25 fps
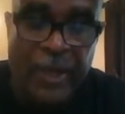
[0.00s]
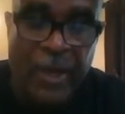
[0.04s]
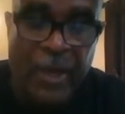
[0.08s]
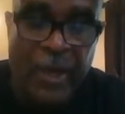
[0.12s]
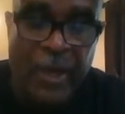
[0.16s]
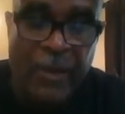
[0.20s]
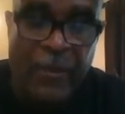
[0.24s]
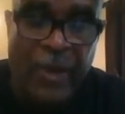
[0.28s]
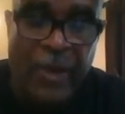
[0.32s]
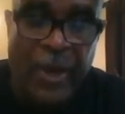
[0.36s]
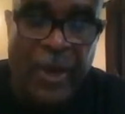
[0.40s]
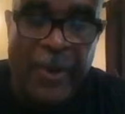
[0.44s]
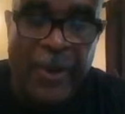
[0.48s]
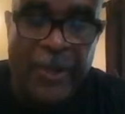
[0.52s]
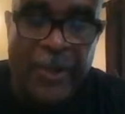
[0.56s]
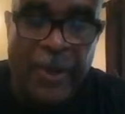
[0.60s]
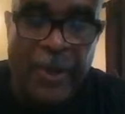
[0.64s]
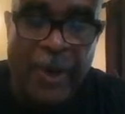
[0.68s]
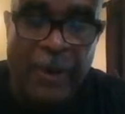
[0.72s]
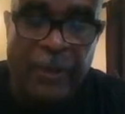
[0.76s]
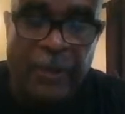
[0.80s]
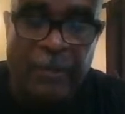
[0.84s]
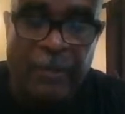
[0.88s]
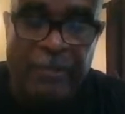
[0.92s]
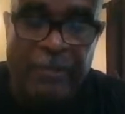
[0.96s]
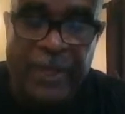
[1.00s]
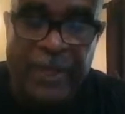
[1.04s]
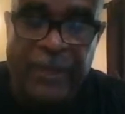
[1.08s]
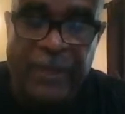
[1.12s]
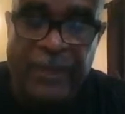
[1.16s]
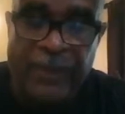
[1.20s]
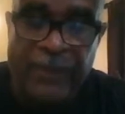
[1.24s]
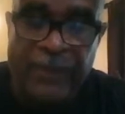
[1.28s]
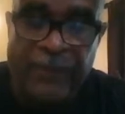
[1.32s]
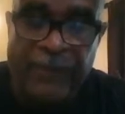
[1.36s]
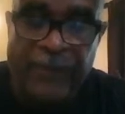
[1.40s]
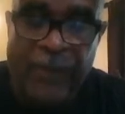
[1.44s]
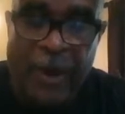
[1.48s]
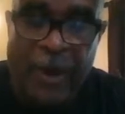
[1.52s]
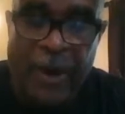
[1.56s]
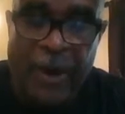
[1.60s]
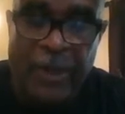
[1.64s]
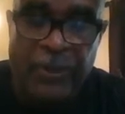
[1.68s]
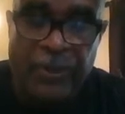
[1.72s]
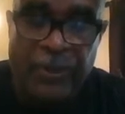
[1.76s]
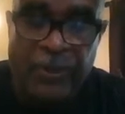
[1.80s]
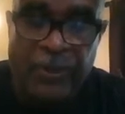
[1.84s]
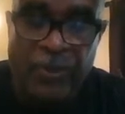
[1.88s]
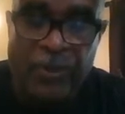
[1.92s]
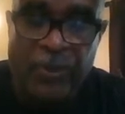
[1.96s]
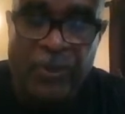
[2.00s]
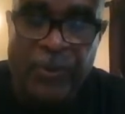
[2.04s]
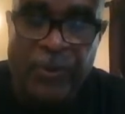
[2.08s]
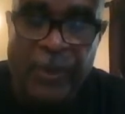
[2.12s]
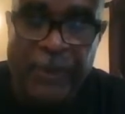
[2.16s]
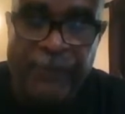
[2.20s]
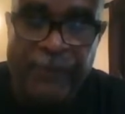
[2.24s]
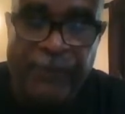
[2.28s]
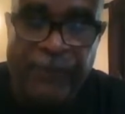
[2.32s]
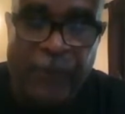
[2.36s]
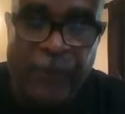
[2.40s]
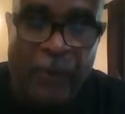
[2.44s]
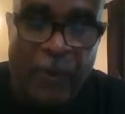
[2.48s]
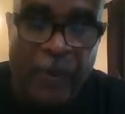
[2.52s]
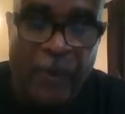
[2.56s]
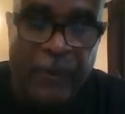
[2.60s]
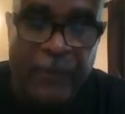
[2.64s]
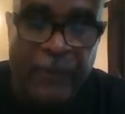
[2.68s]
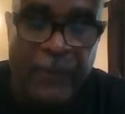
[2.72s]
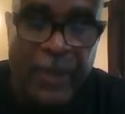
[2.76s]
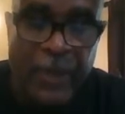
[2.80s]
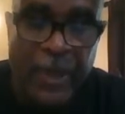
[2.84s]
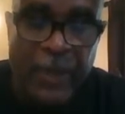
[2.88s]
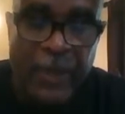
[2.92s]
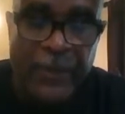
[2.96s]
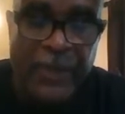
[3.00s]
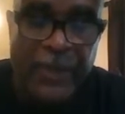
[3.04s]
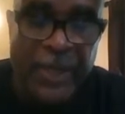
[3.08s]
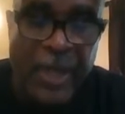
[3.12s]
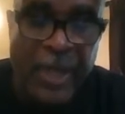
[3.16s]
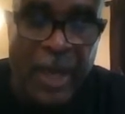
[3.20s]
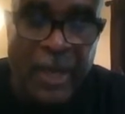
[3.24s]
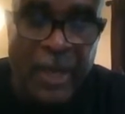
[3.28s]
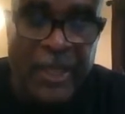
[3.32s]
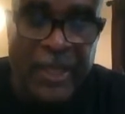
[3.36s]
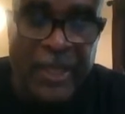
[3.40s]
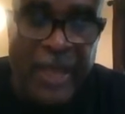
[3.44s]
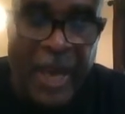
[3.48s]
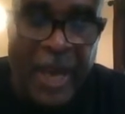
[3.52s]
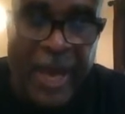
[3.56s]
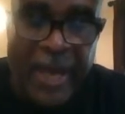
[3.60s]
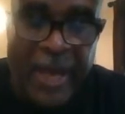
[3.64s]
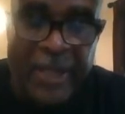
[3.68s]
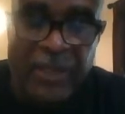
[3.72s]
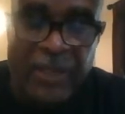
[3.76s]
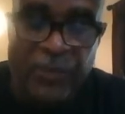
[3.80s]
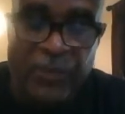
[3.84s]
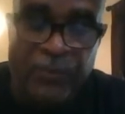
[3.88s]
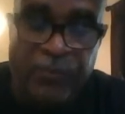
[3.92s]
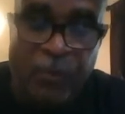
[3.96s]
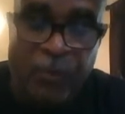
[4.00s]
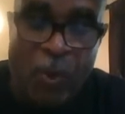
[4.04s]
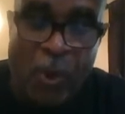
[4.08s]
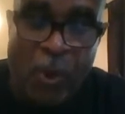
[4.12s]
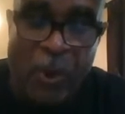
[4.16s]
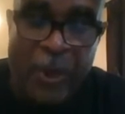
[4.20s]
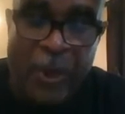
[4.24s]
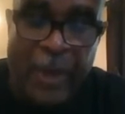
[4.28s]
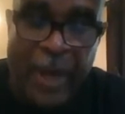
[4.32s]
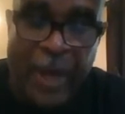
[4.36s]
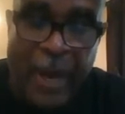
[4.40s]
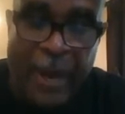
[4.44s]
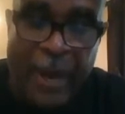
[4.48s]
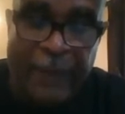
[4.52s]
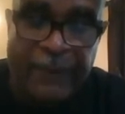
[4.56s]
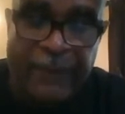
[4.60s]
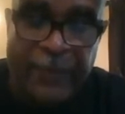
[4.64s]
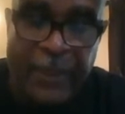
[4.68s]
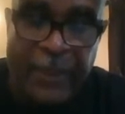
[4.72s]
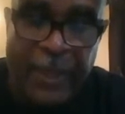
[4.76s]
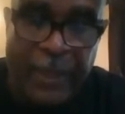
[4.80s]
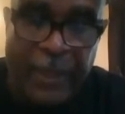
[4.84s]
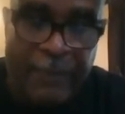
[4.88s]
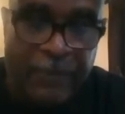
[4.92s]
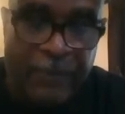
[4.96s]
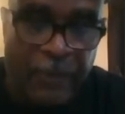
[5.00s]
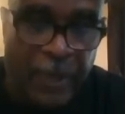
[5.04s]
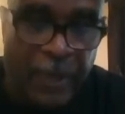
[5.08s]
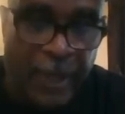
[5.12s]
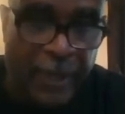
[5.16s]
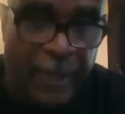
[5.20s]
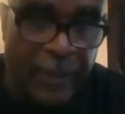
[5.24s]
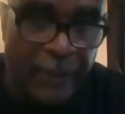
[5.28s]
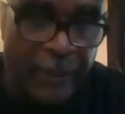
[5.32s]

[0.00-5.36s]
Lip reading: wherein all the beasts of the forest do creep forth. The young lions roar after their prey.